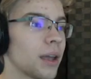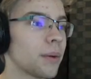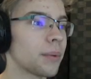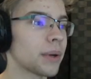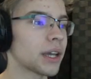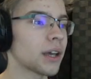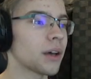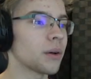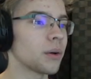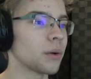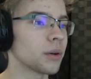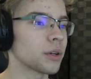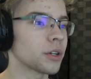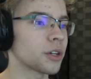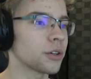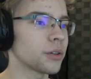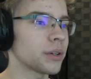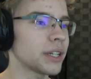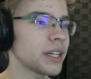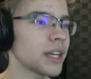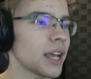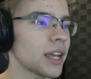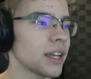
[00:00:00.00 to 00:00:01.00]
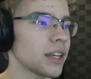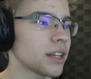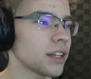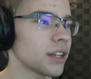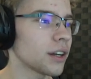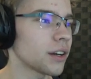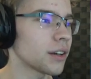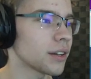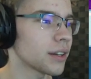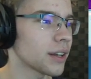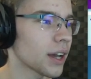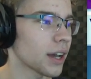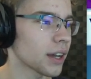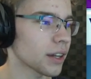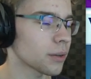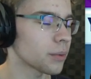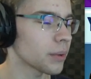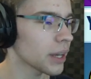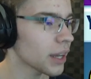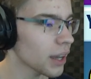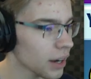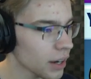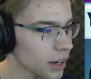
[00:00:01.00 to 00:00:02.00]
Here we go, create your
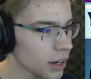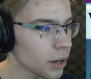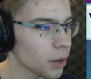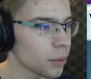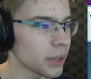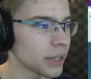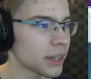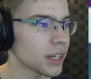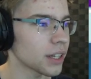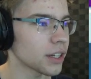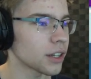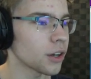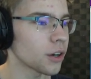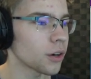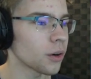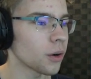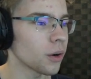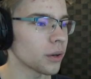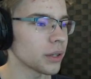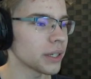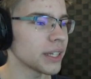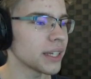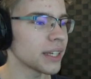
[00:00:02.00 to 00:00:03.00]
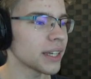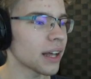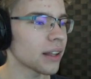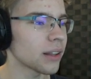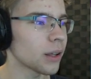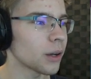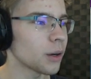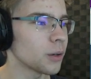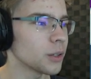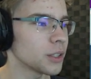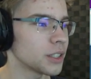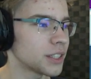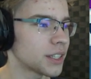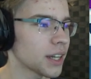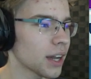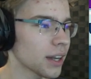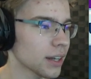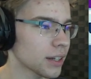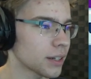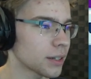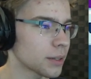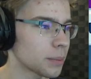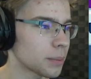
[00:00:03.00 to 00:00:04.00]
duck. We gotta go with the good old yellow duck